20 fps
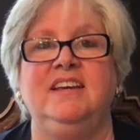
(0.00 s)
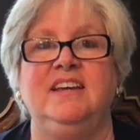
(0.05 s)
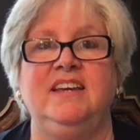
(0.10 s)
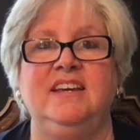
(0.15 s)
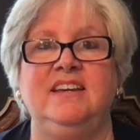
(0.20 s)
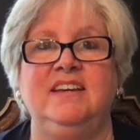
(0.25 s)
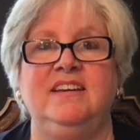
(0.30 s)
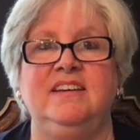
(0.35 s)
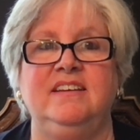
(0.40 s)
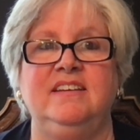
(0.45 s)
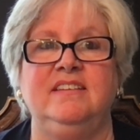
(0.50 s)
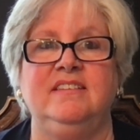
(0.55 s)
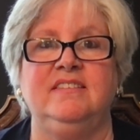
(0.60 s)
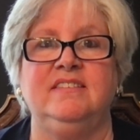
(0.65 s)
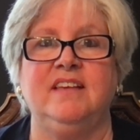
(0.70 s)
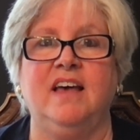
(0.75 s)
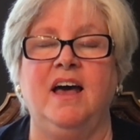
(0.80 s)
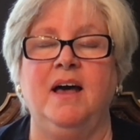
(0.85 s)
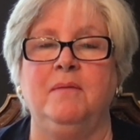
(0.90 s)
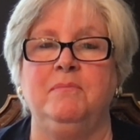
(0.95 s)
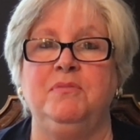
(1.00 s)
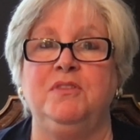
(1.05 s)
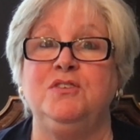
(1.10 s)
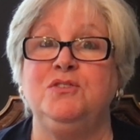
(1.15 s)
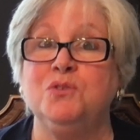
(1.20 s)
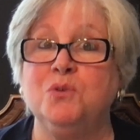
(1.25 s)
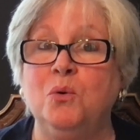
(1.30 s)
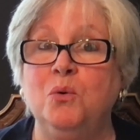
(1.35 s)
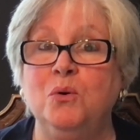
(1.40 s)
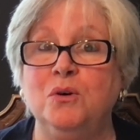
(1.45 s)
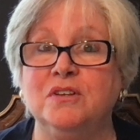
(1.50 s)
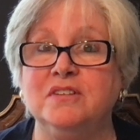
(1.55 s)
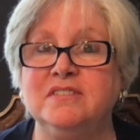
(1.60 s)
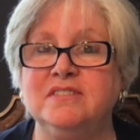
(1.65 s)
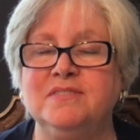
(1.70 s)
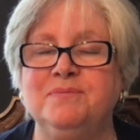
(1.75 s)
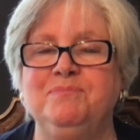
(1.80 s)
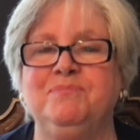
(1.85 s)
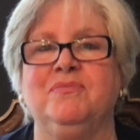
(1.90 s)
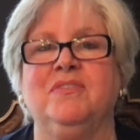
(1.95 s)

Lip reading: is the schools.